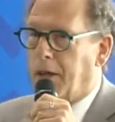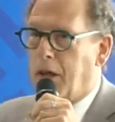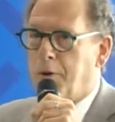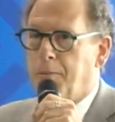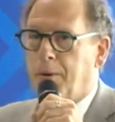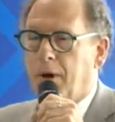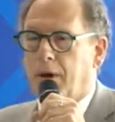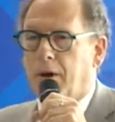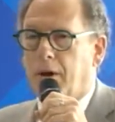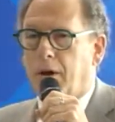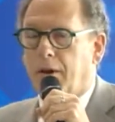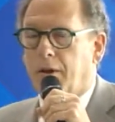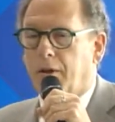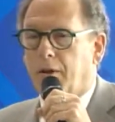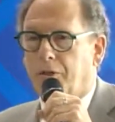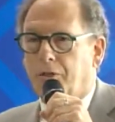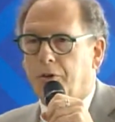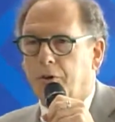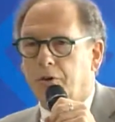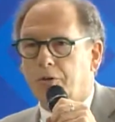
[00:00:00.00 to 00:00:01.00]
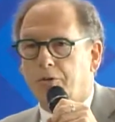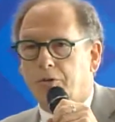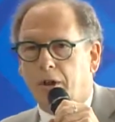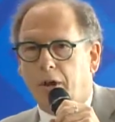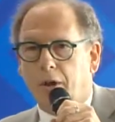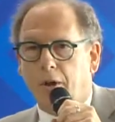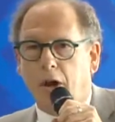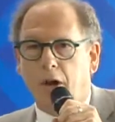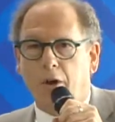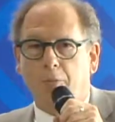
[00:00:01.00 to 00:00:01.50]
came out on a
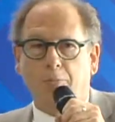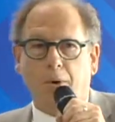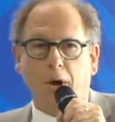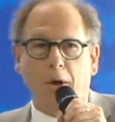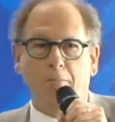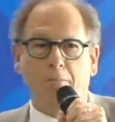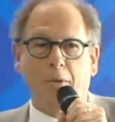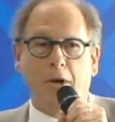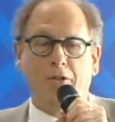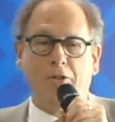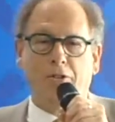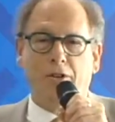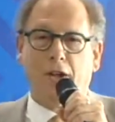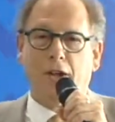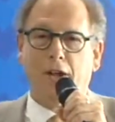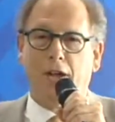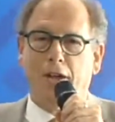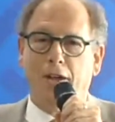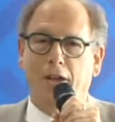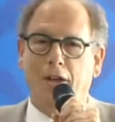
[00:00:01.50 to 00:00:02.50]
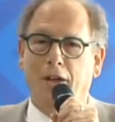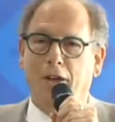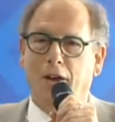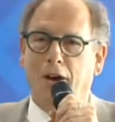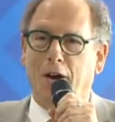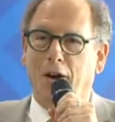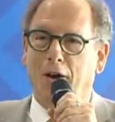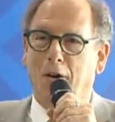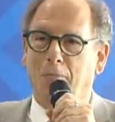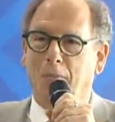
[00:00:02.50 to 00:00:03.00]
Thursday. By Monday,
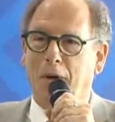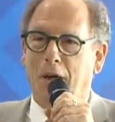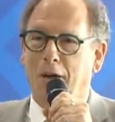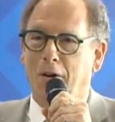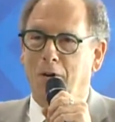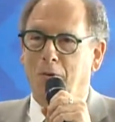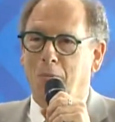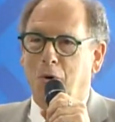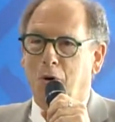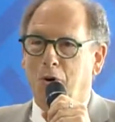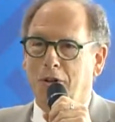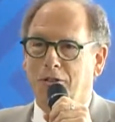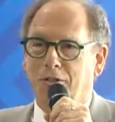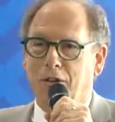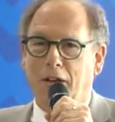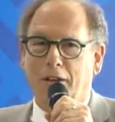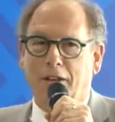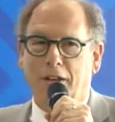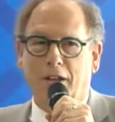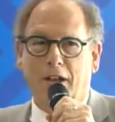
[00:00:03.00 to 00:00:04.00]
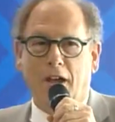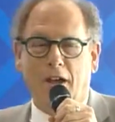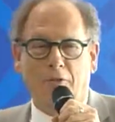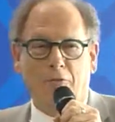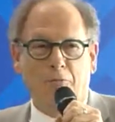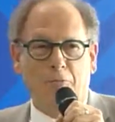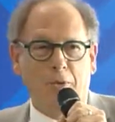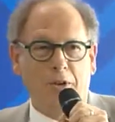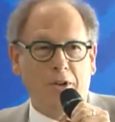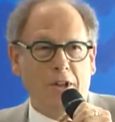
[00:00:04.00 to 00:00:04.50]
Air Mauritanie
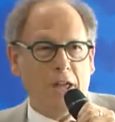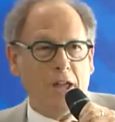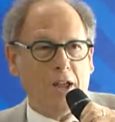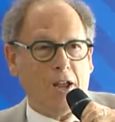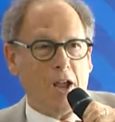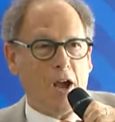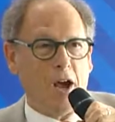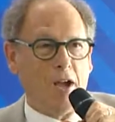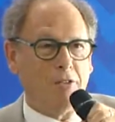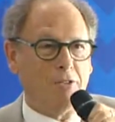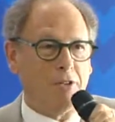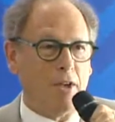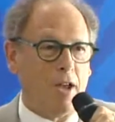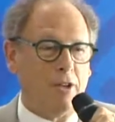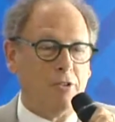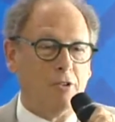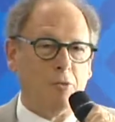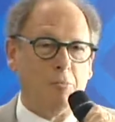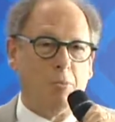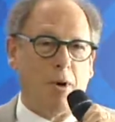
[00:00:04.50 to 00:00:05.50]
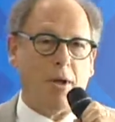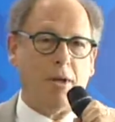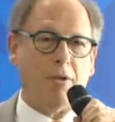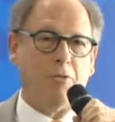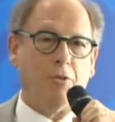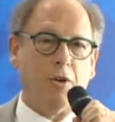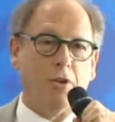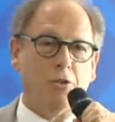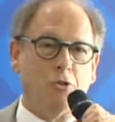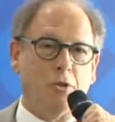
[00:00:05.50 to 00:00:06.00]
had been contacted by a
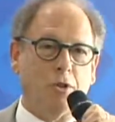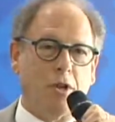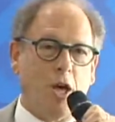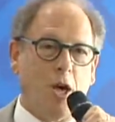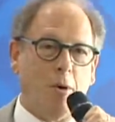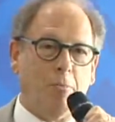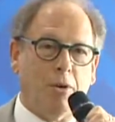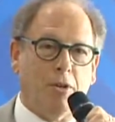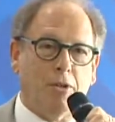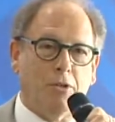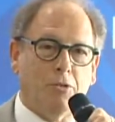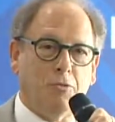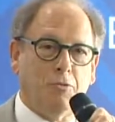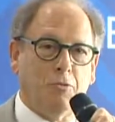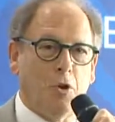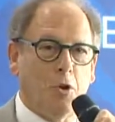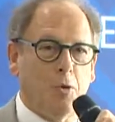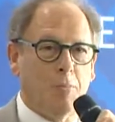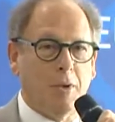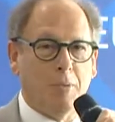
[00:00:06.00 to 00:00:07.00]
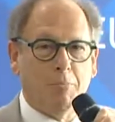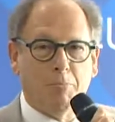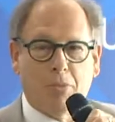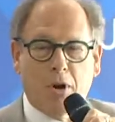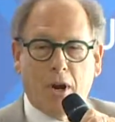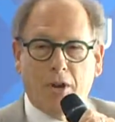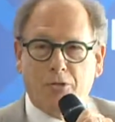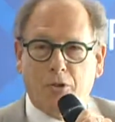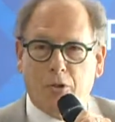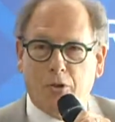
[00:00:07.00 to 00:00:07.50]
venture capitalist firm in
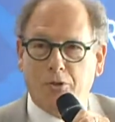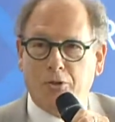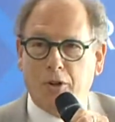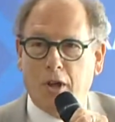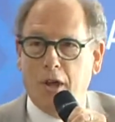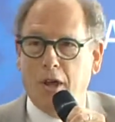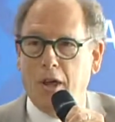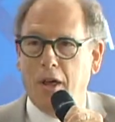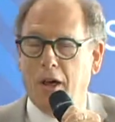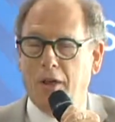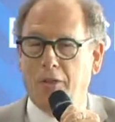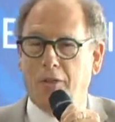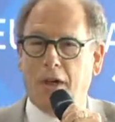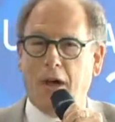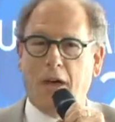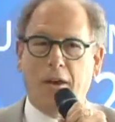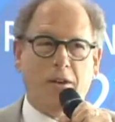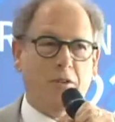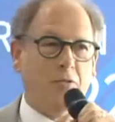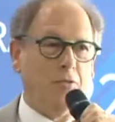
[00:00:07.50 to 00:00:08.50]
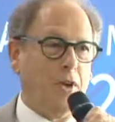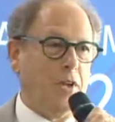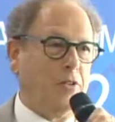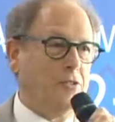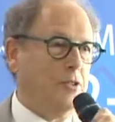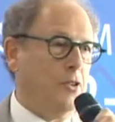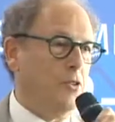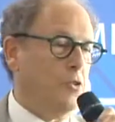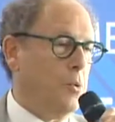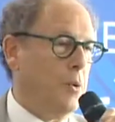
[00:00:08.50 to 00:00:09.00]
Brussels that
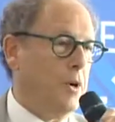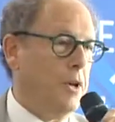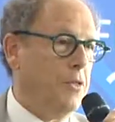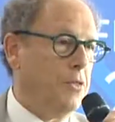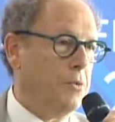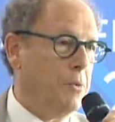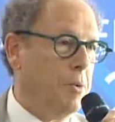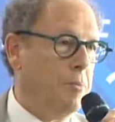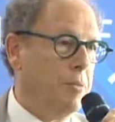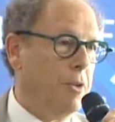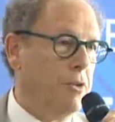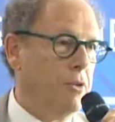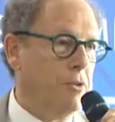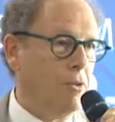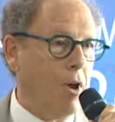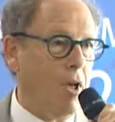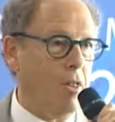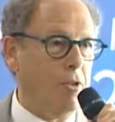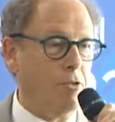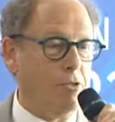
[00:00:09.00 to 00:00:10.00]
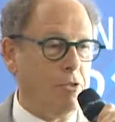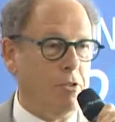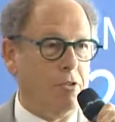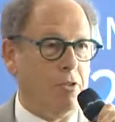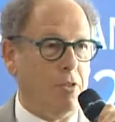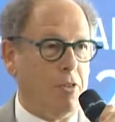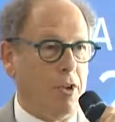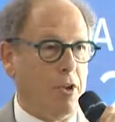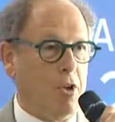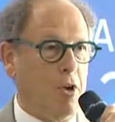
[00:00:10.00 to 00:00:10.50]
invested $23 million
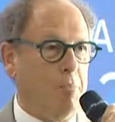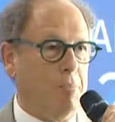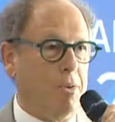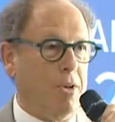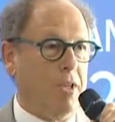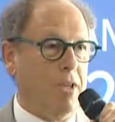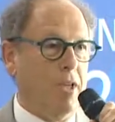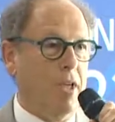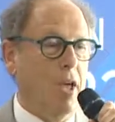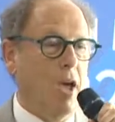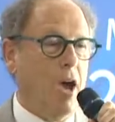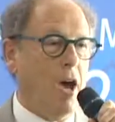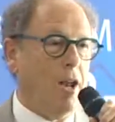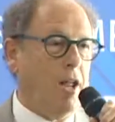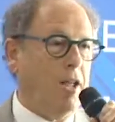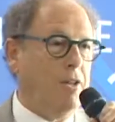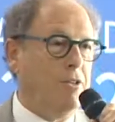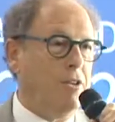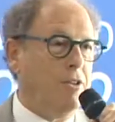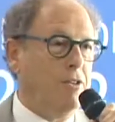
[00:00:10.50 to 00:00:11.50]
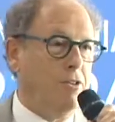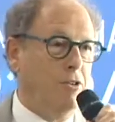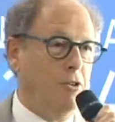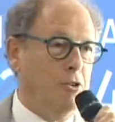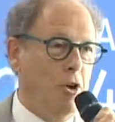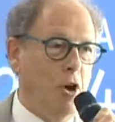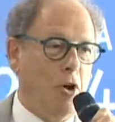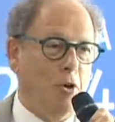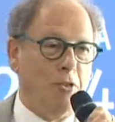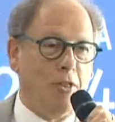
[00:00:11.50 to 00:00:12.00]
into the company. And I didn't
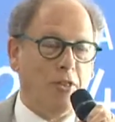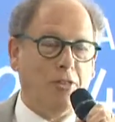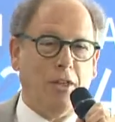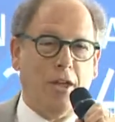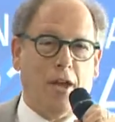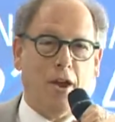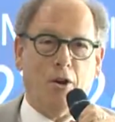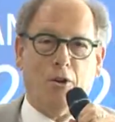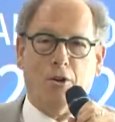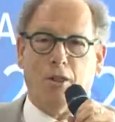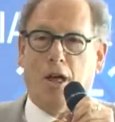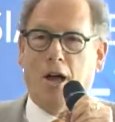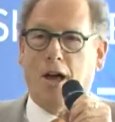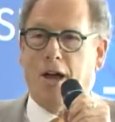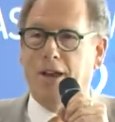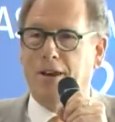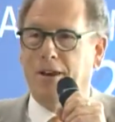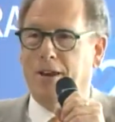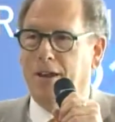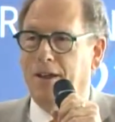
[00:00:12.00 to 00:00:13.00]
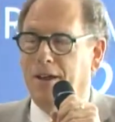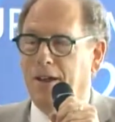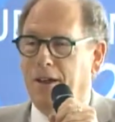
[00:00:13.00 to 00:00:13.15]
know that the airline